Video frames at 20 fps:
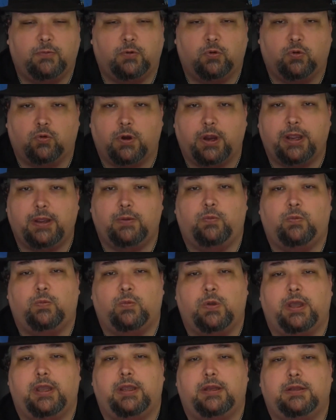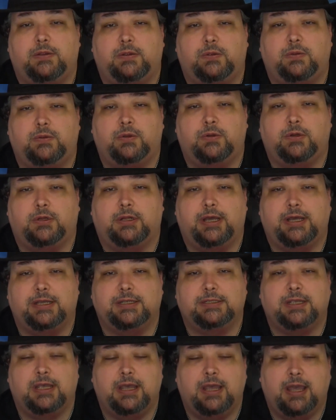great way to
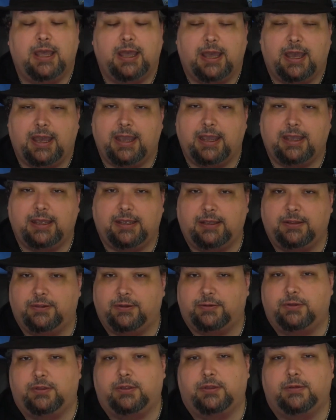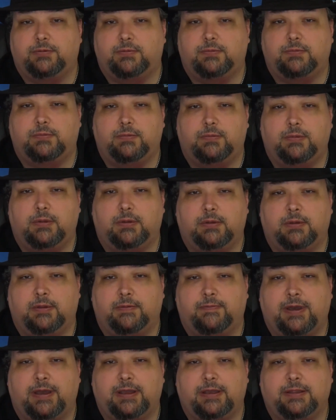utilize a, either the
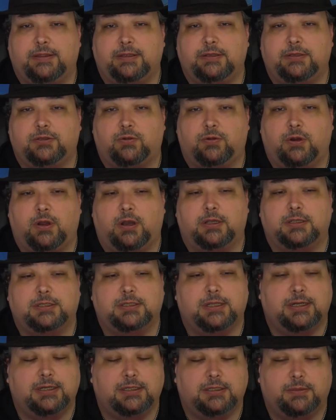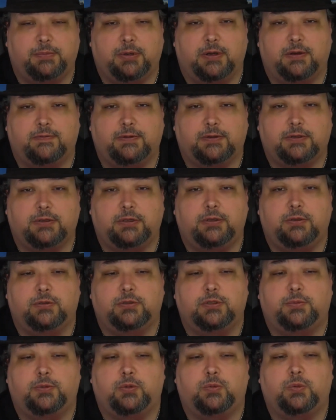Leviathan's Cross, that is a perfectly
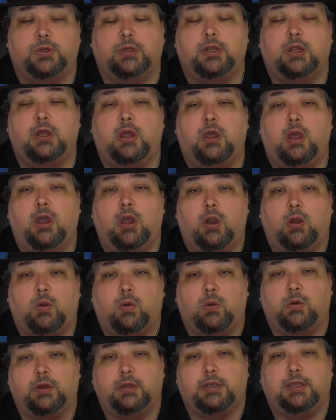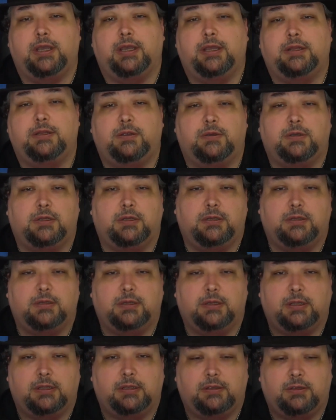usable one, or again you can
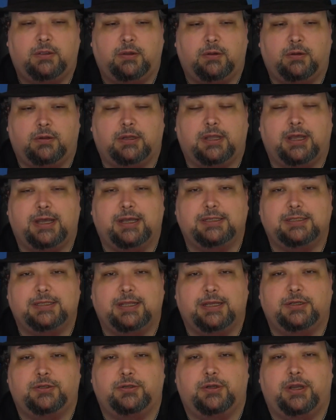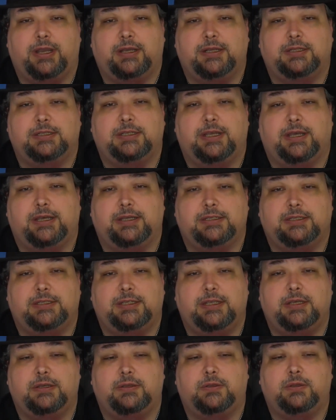utilize that Dragon's Eye
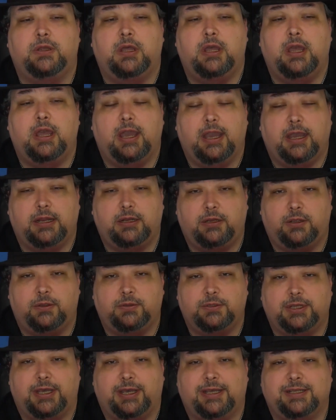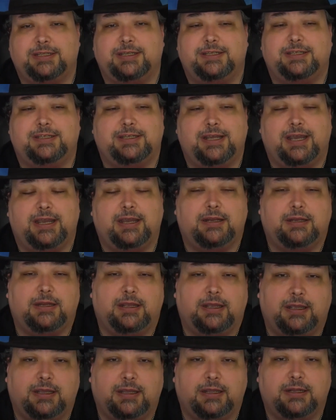Seal and use it as a
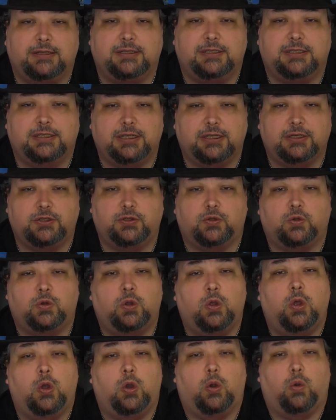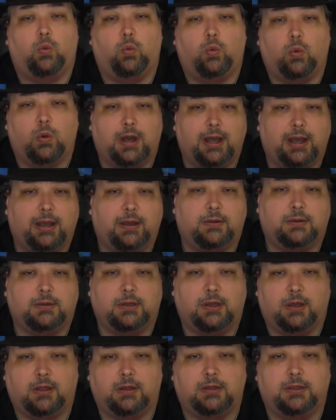stand-in sigil while
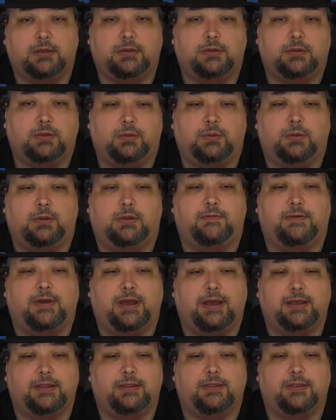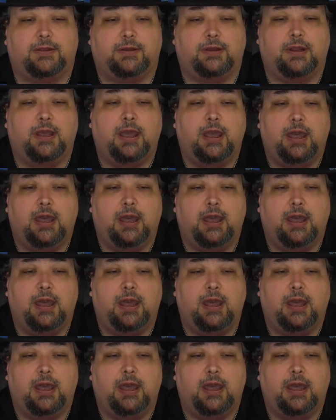calling to Leviathan.